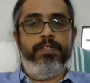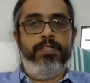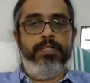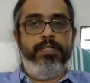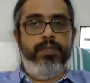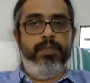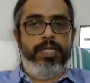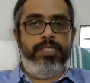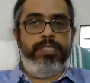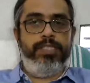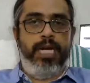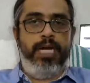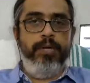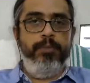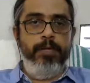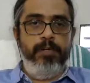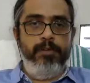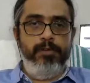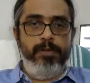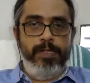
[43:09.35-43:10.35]
Your
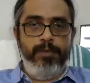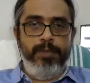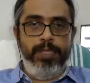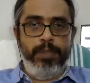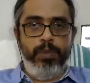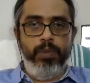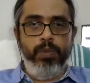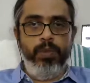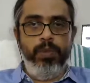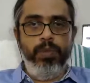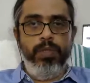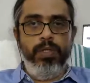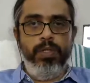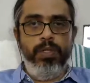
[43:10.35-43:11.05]
assignment will be to